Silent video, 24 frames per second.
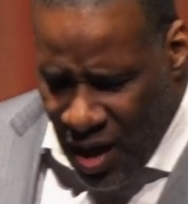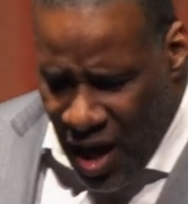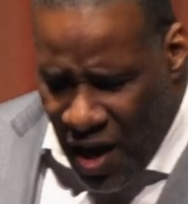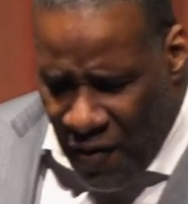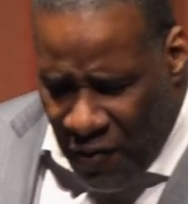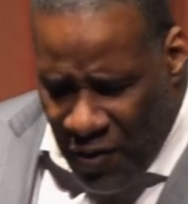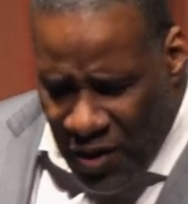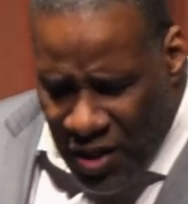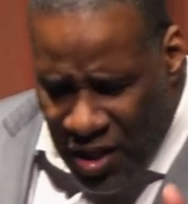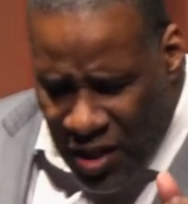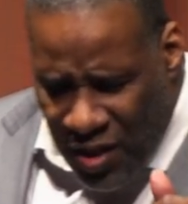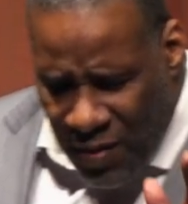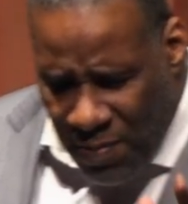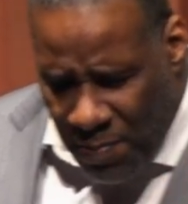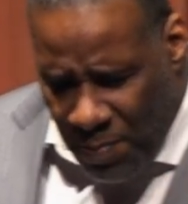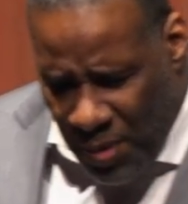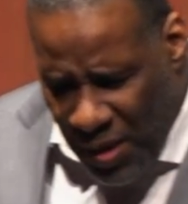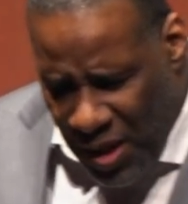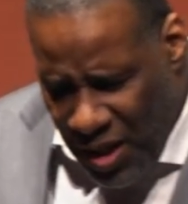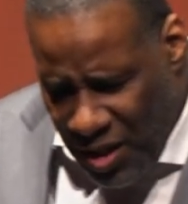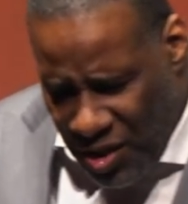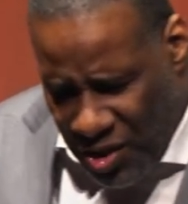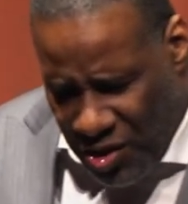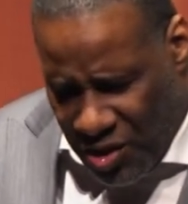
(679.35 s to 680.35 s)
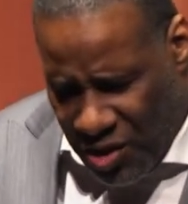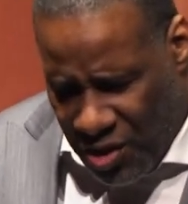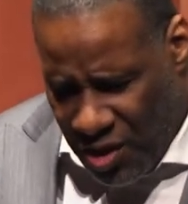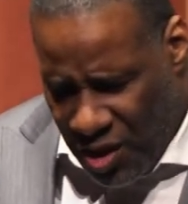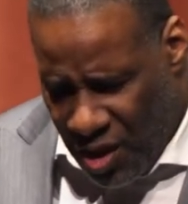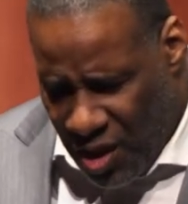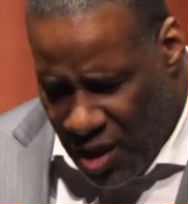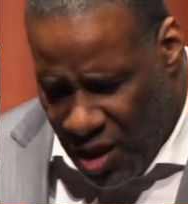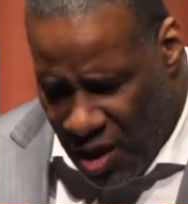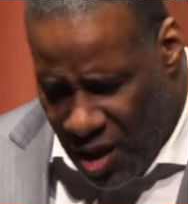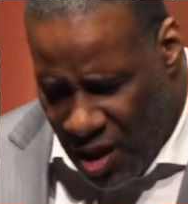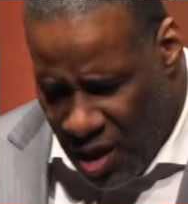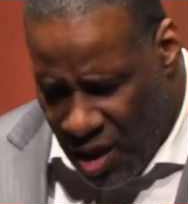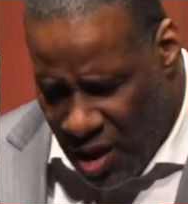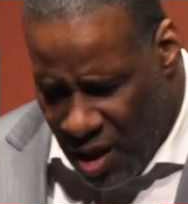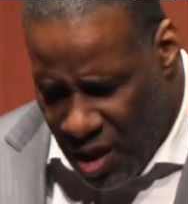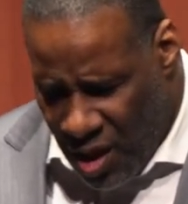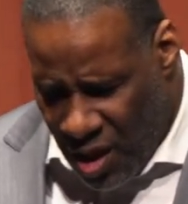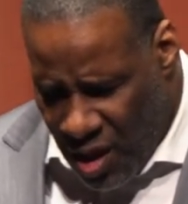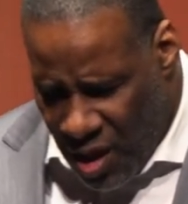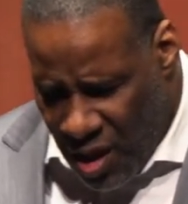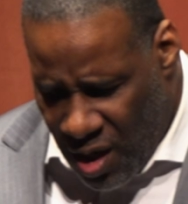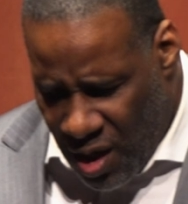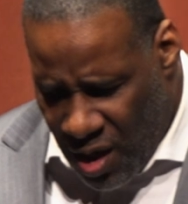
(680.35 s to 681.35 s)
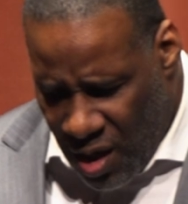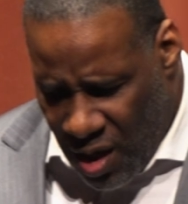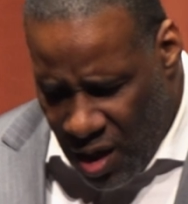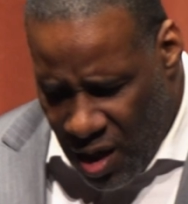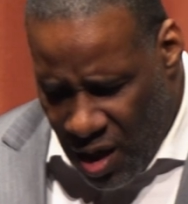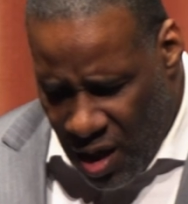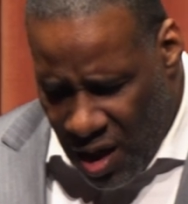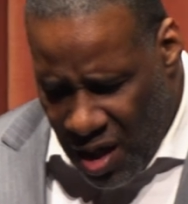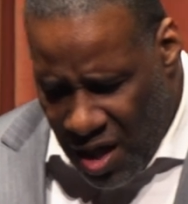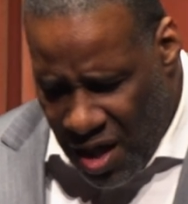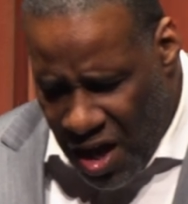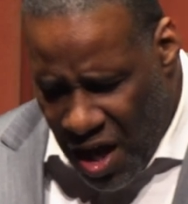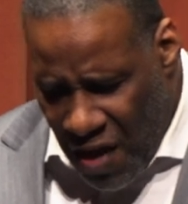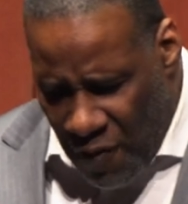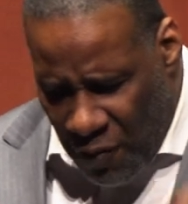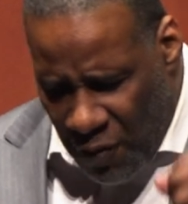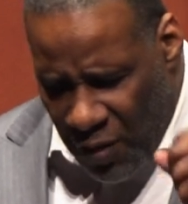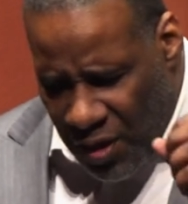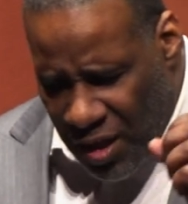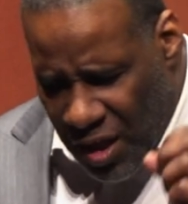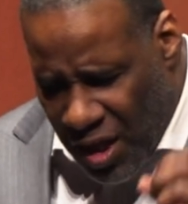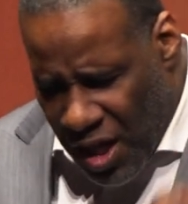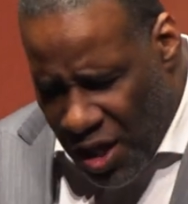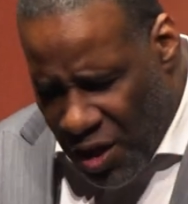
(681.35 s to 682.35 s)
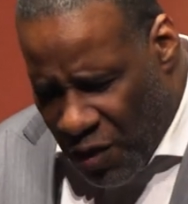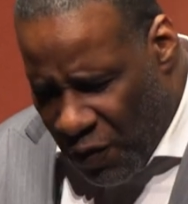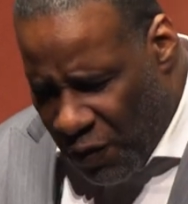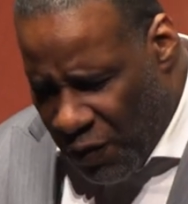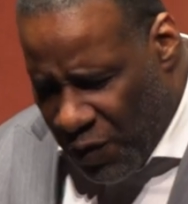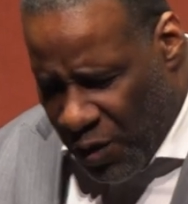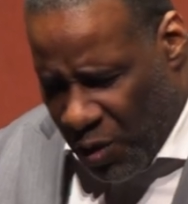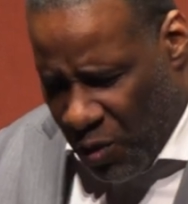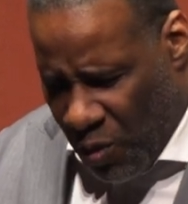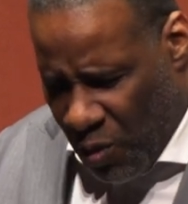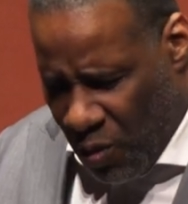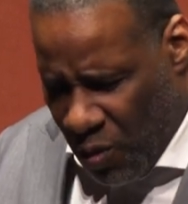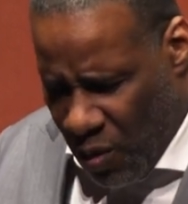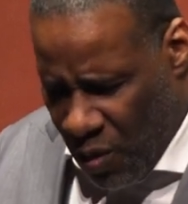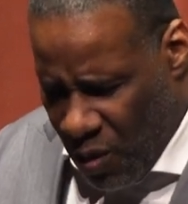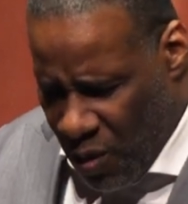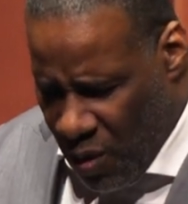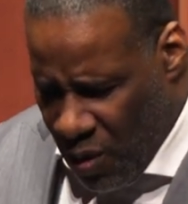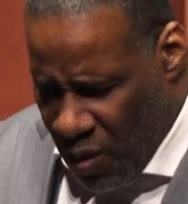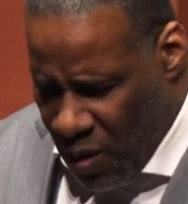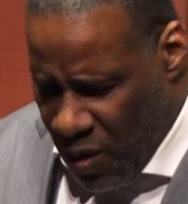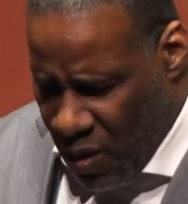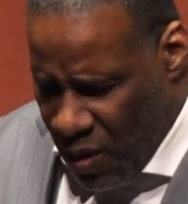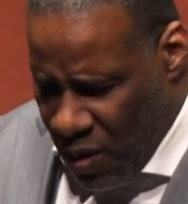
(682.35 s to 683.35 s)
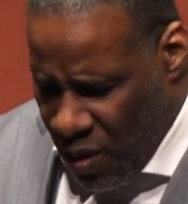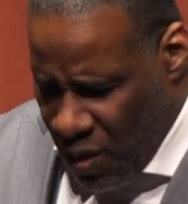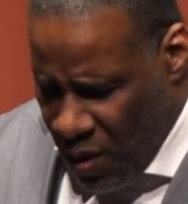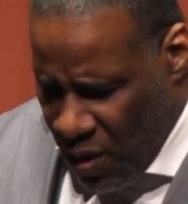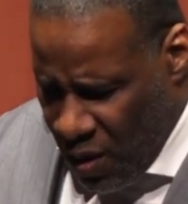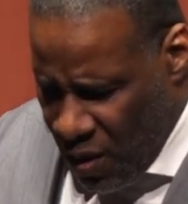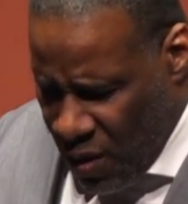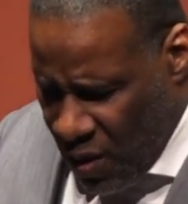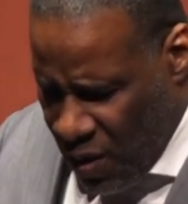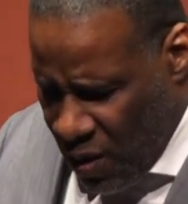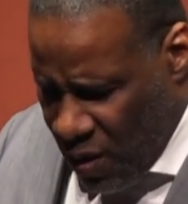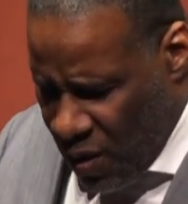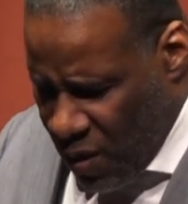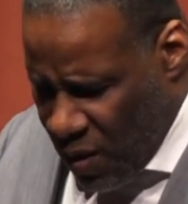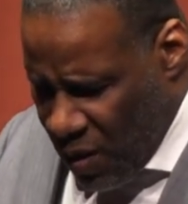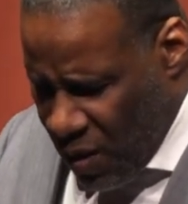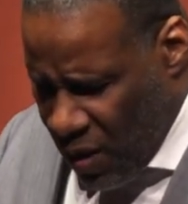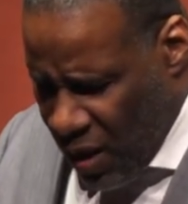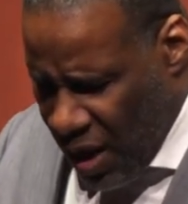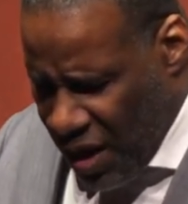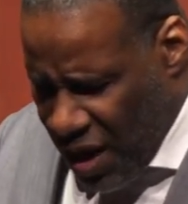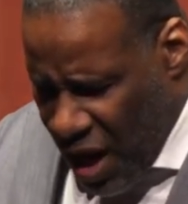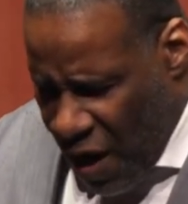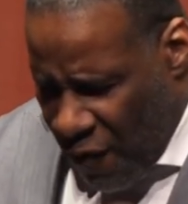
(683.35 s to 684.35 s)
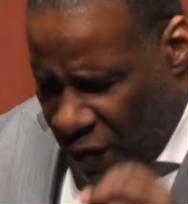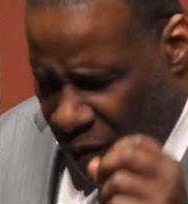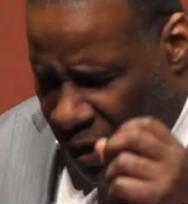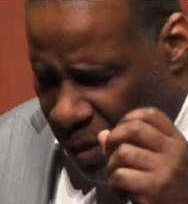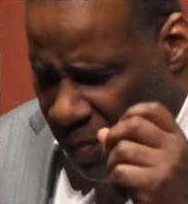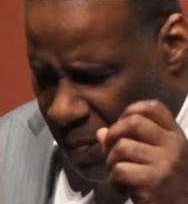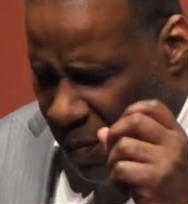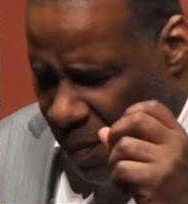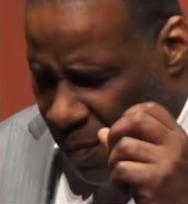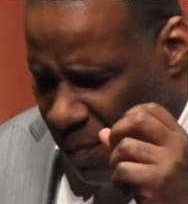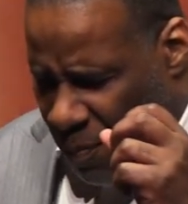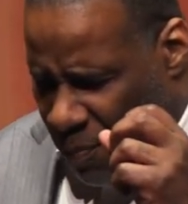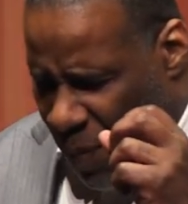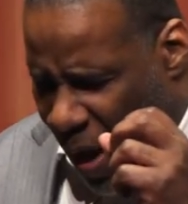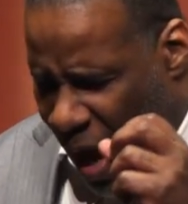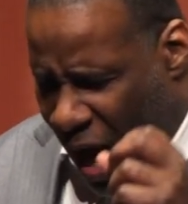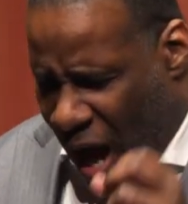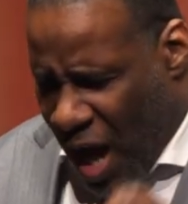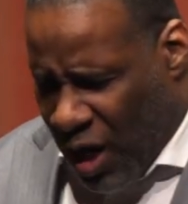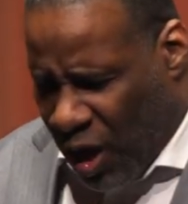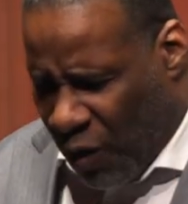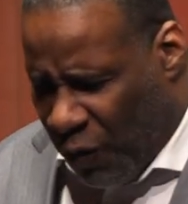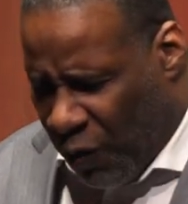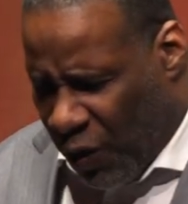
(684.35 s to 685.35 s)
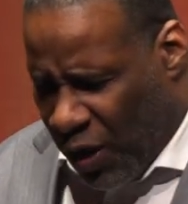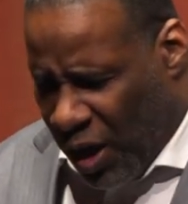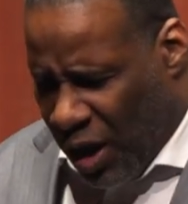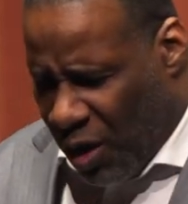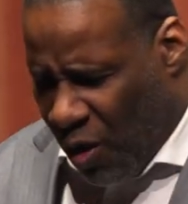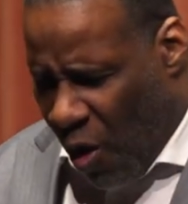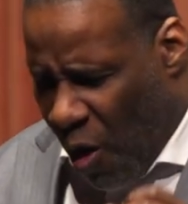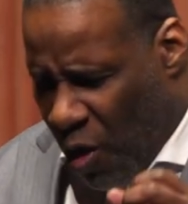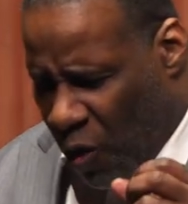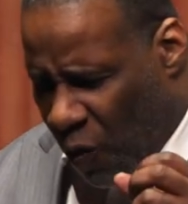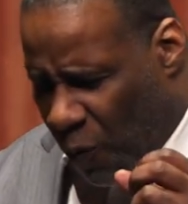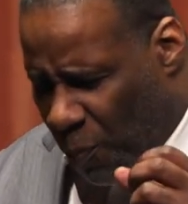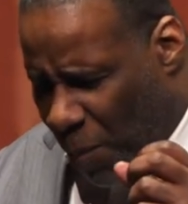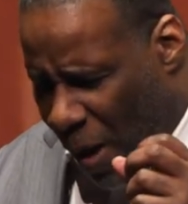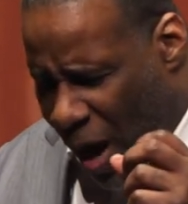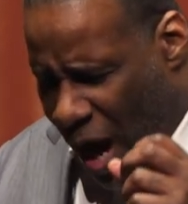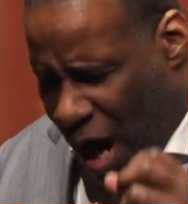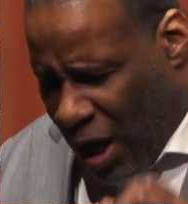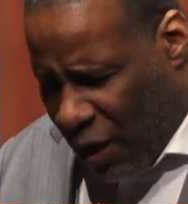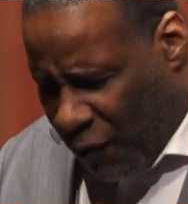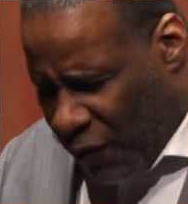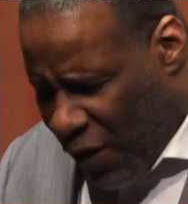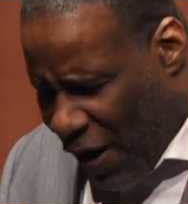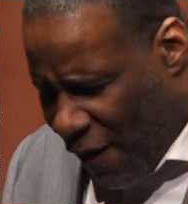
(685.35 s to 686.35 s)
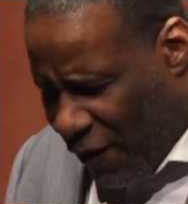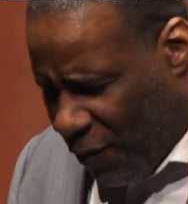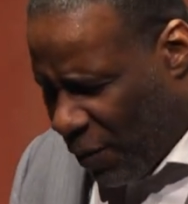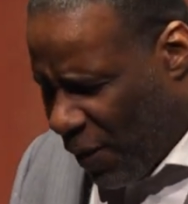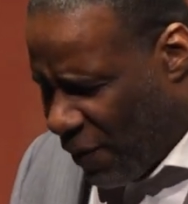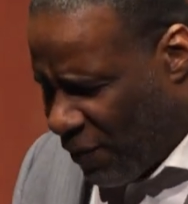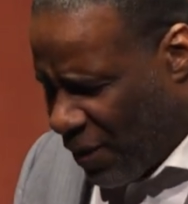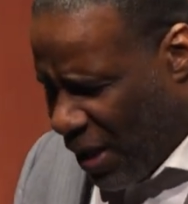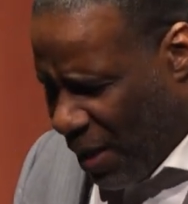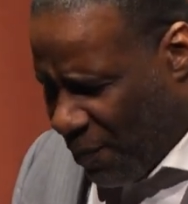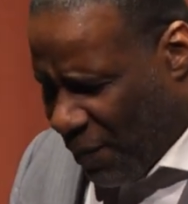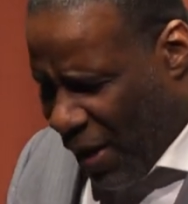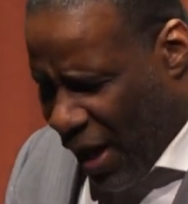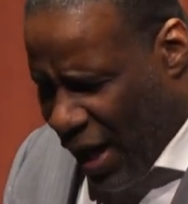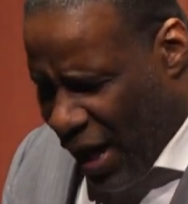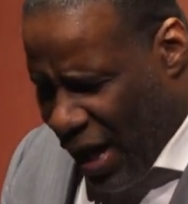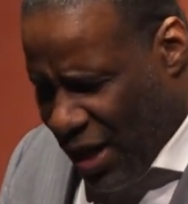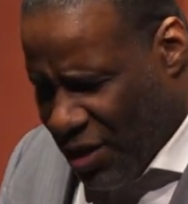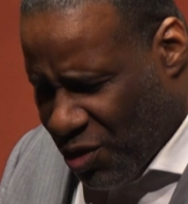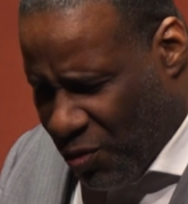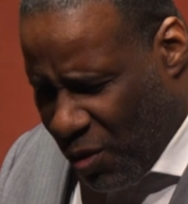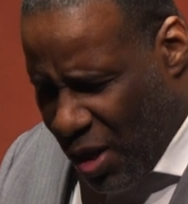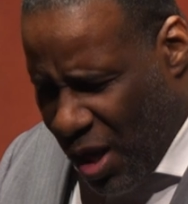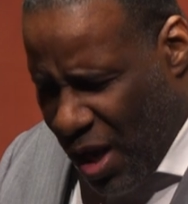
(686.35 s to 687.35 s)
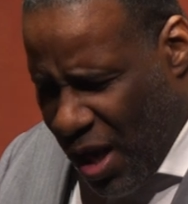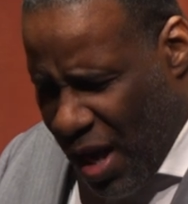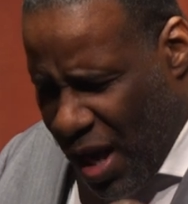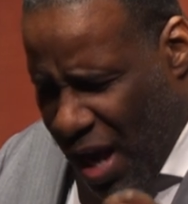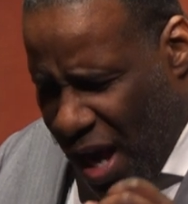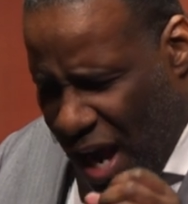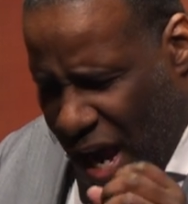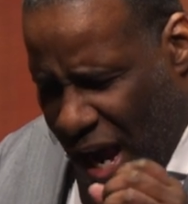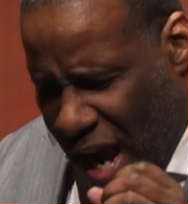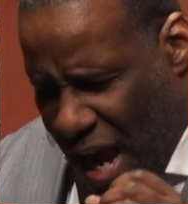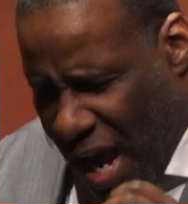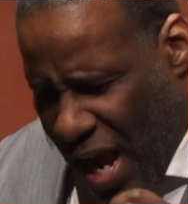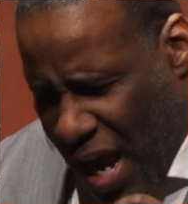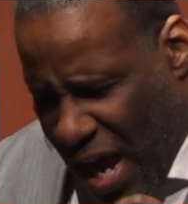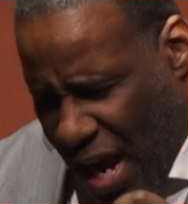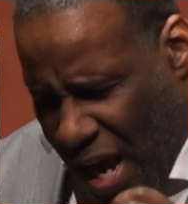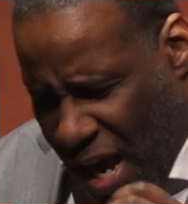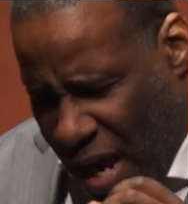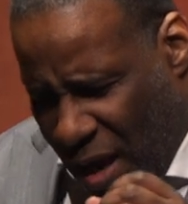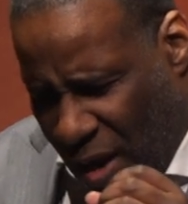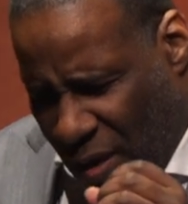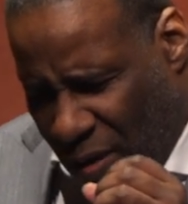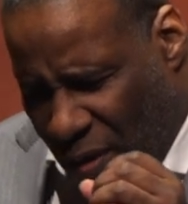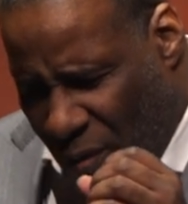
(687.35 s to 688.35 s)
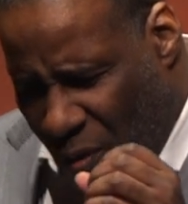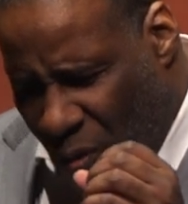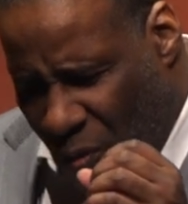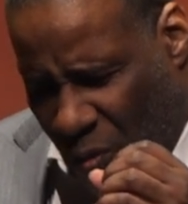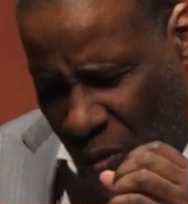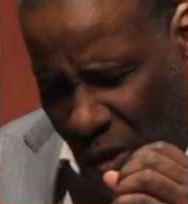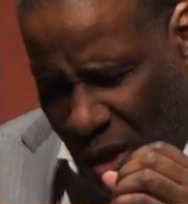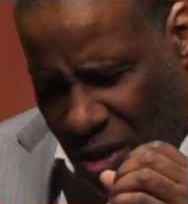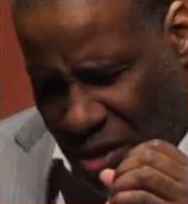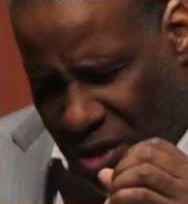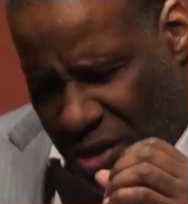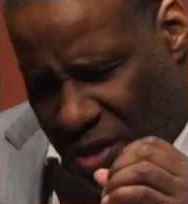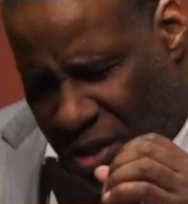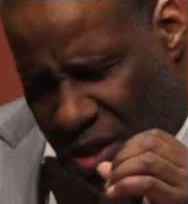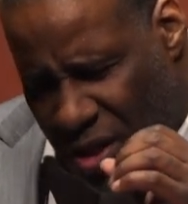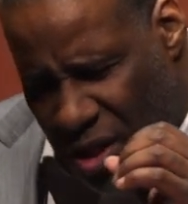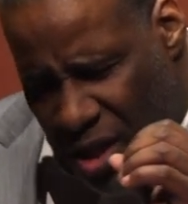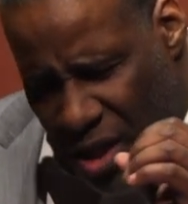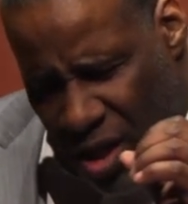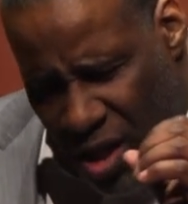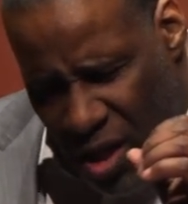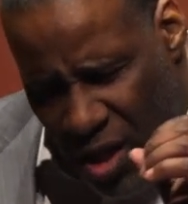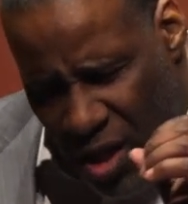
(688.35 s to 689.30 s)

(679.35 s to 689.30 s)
every speech, every interview, and every biography and autobiography I've ever get my hands on was